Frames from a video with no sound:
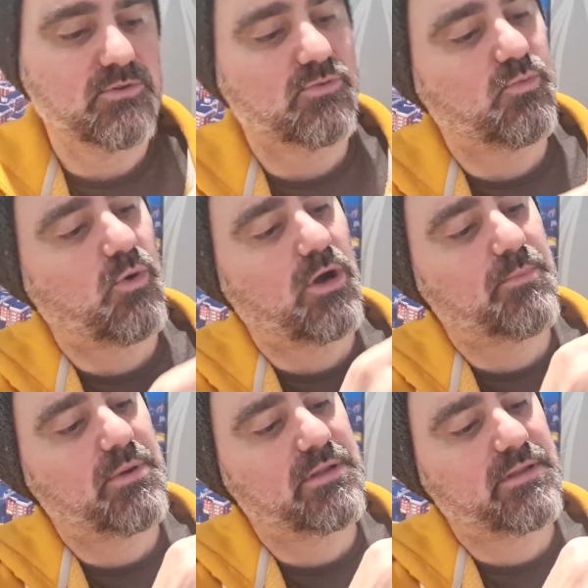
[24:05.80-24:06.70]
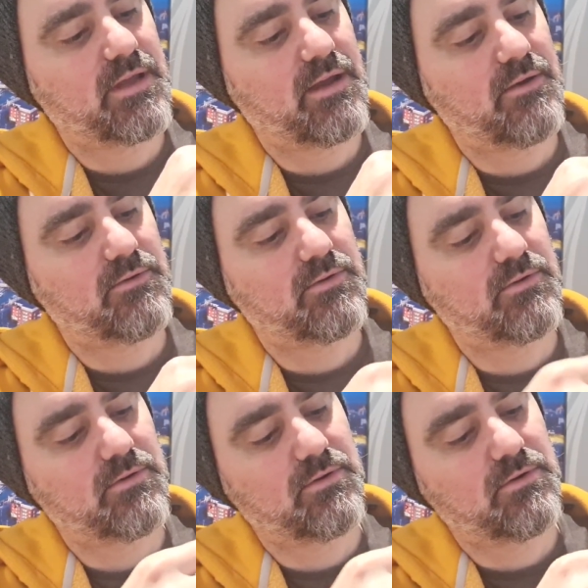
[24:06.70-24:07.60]
Just wipe it down
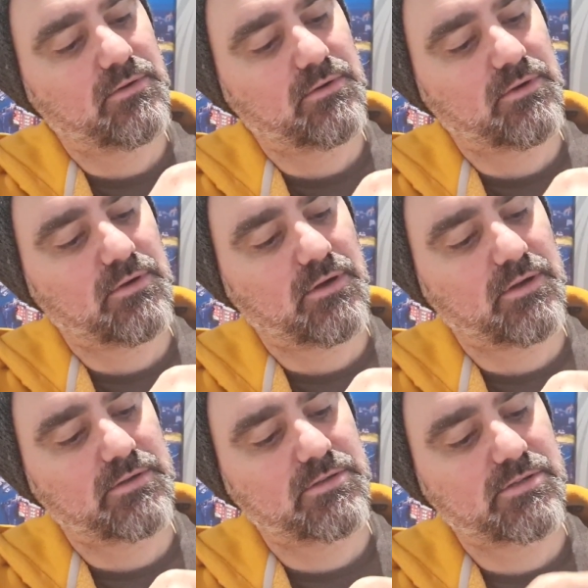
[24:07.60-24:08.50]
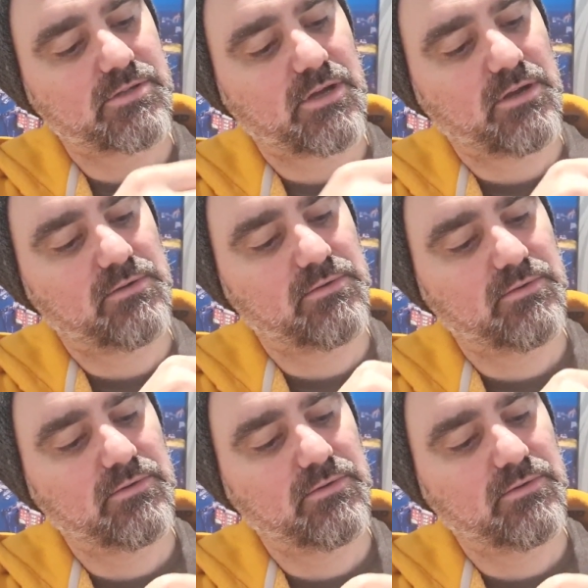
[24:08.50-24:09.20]
like so.